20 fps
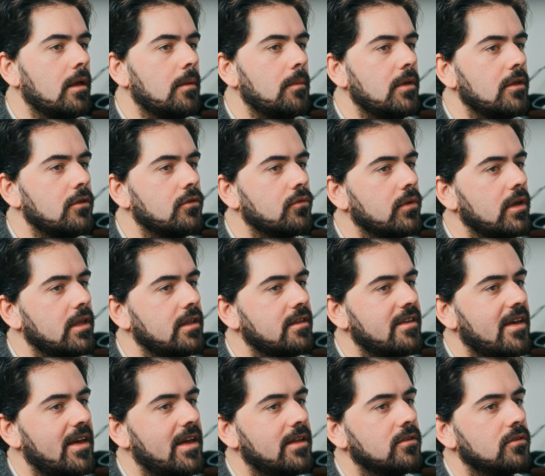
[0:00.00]
between
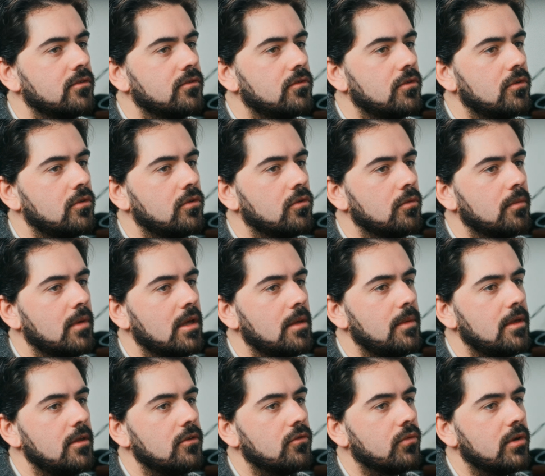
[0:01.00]
10 to
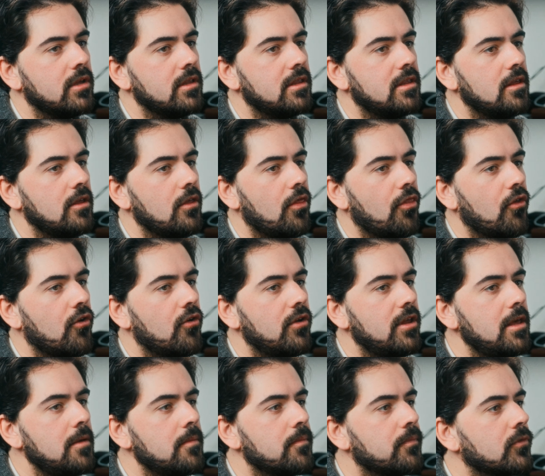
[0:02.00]
maybe 20,
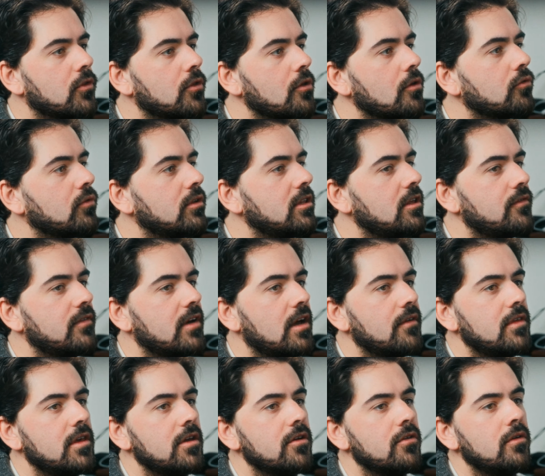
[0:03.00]
30,
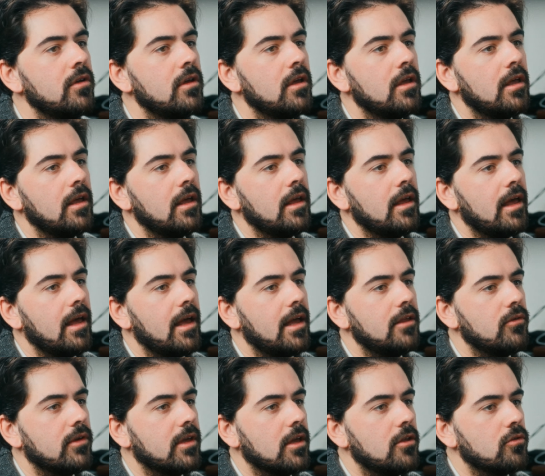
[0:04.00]
25 here,
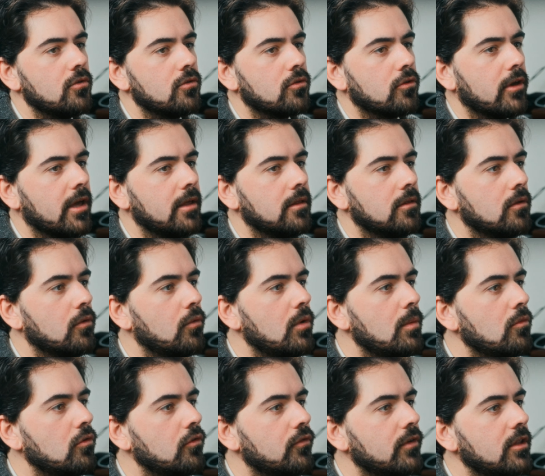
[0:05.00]
and you can just again
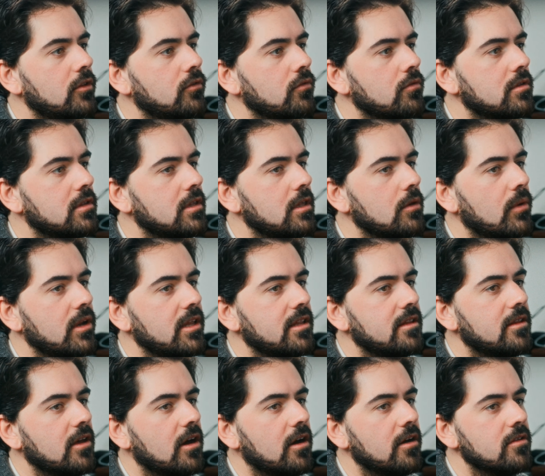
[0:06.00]
remove it to see what
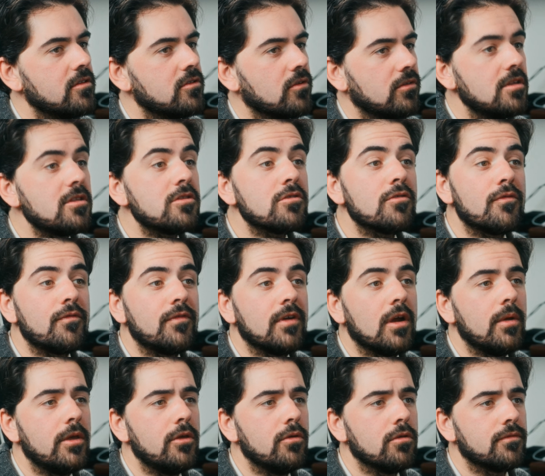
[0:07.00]
it does. So this is a
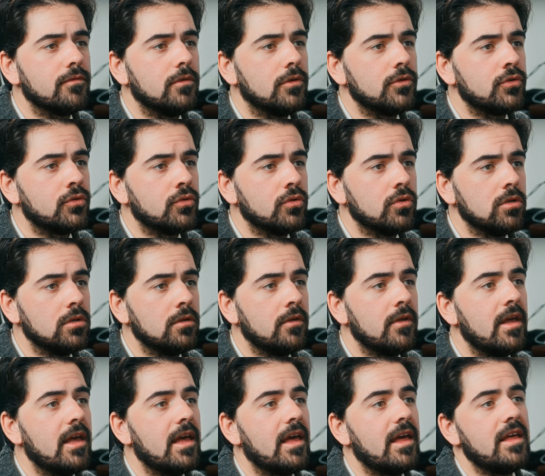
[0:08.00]
very useful tool
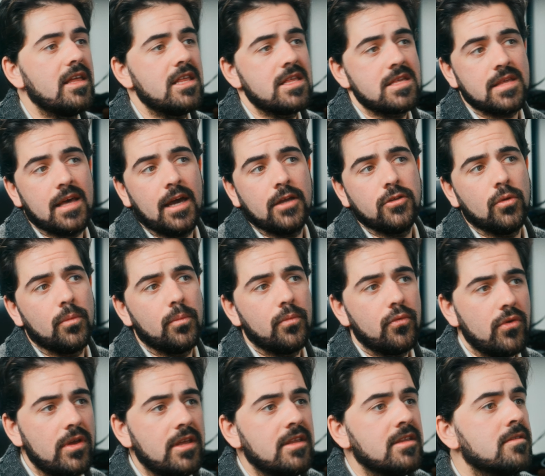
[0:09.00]
inside the
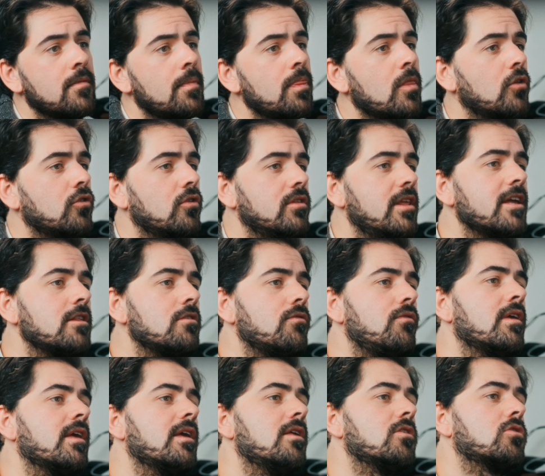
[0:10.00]
print. The next
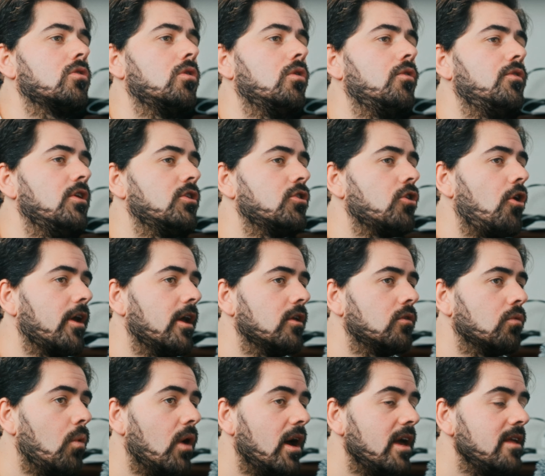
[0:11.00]
thing is called the
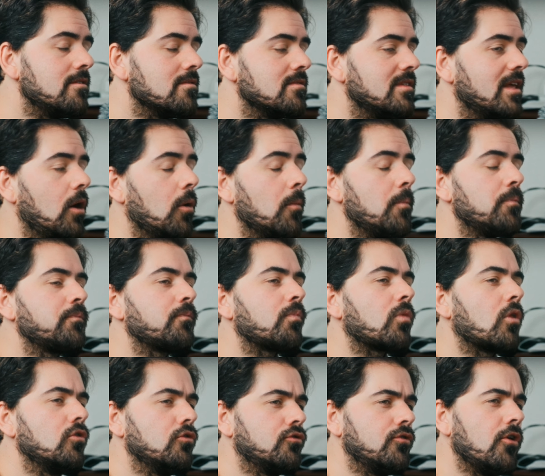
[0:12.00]
target white. Now,
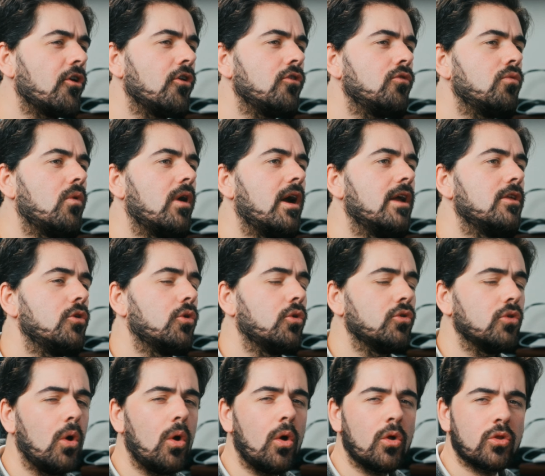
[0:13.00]
the target white, you
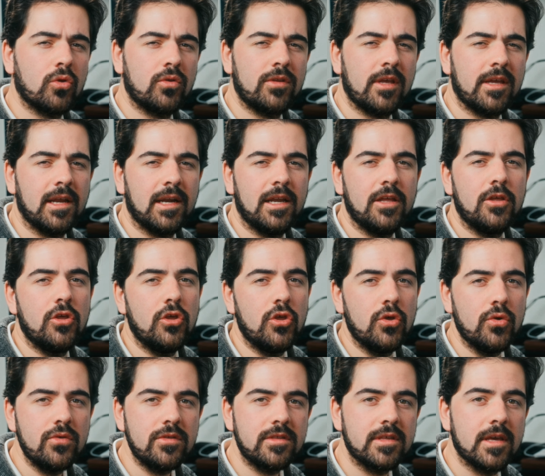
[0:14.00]
could also technically
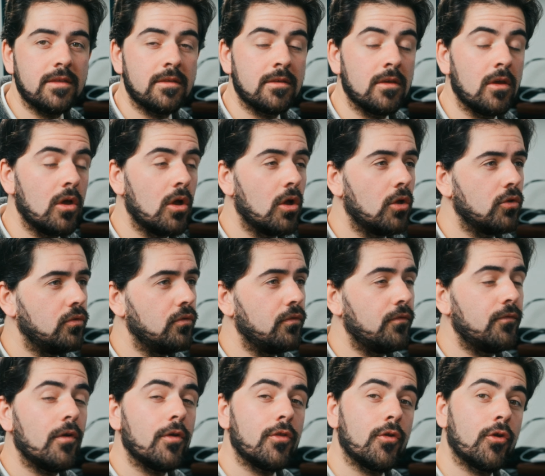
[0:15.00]
use it to
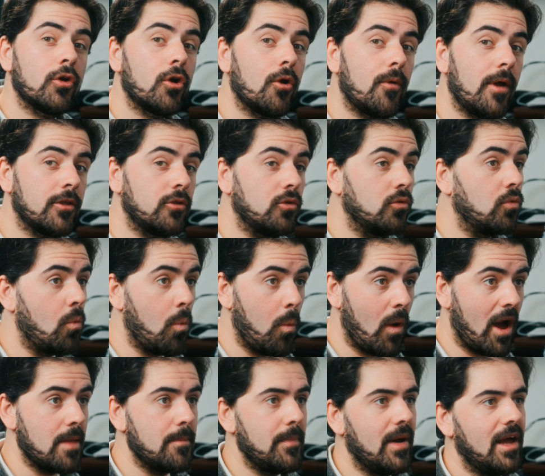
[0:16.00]
further correct your
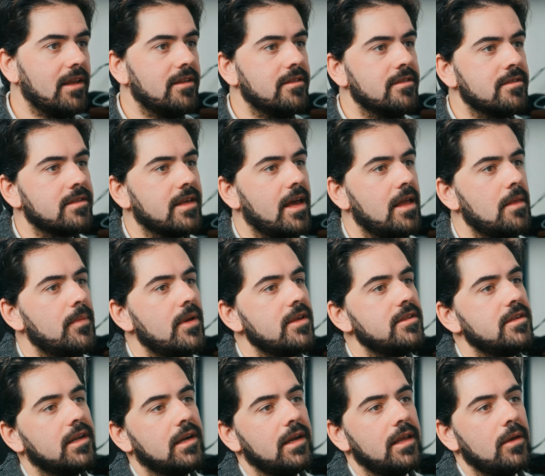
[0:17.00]
white balance. And
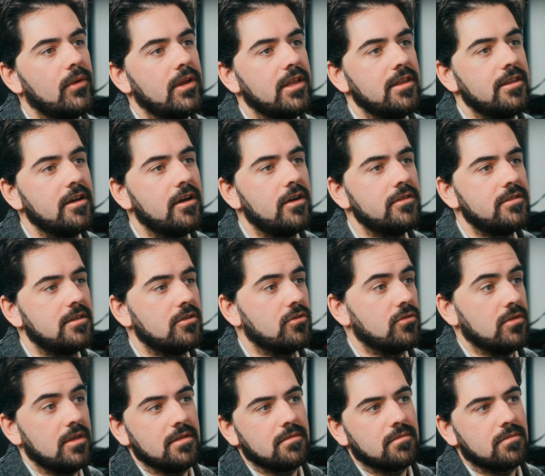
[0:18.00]
basically what it does is
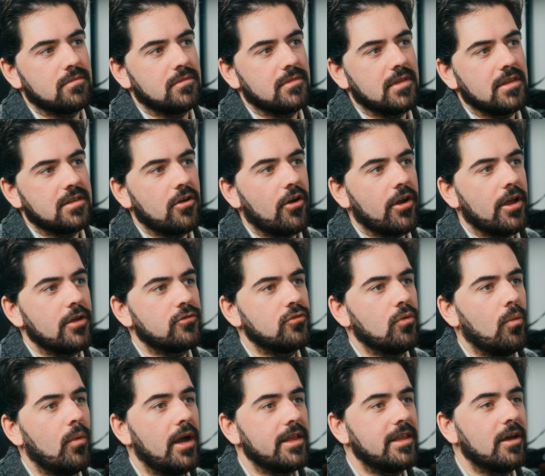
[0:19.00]
it targets
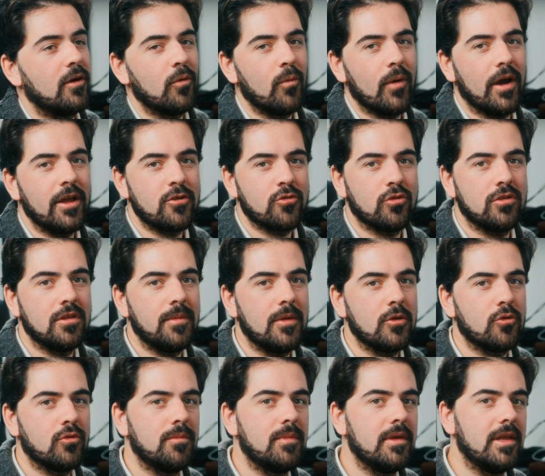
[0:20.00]
the white. How white should it be?
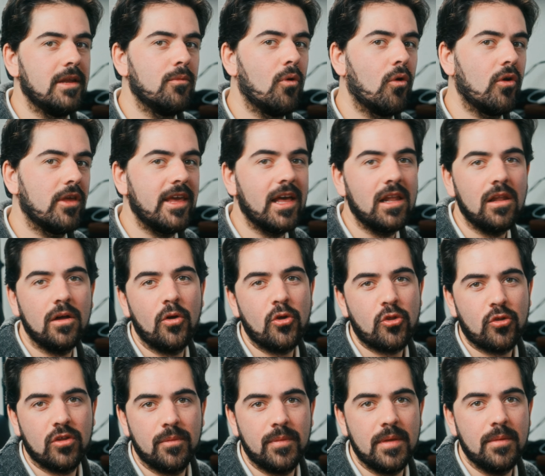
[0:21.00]
Should it be more yellow?
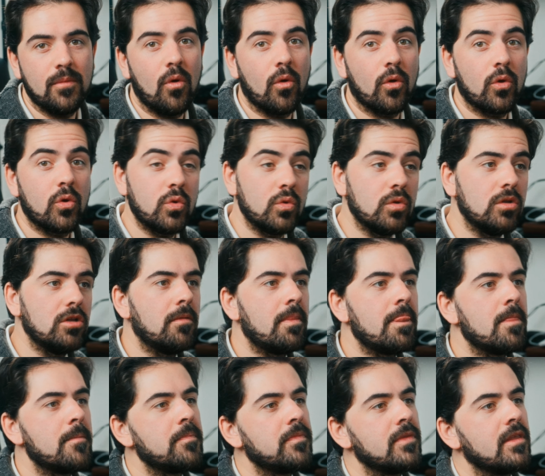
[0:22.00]
Should it be more cool?
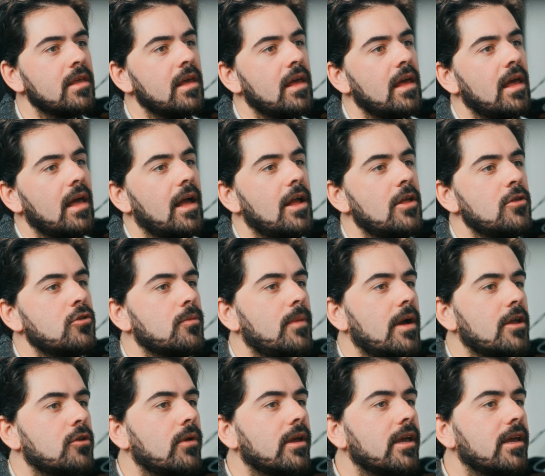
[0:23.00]
And so
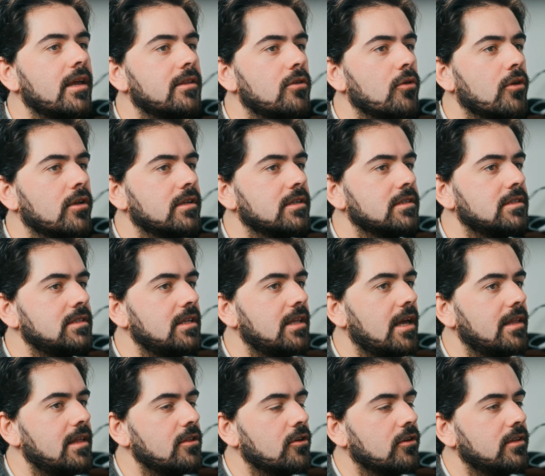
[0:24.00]
by dragging it, you can now see
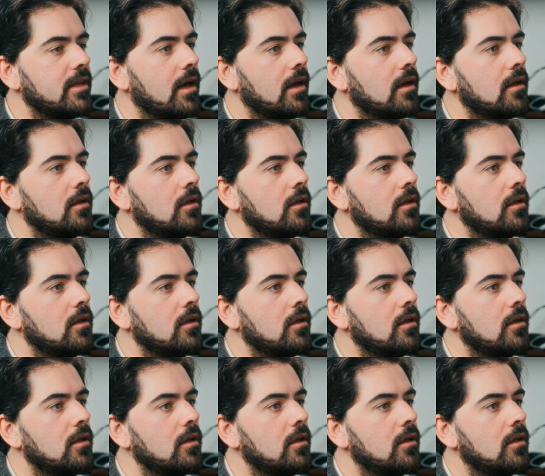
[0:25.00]
that it's gonna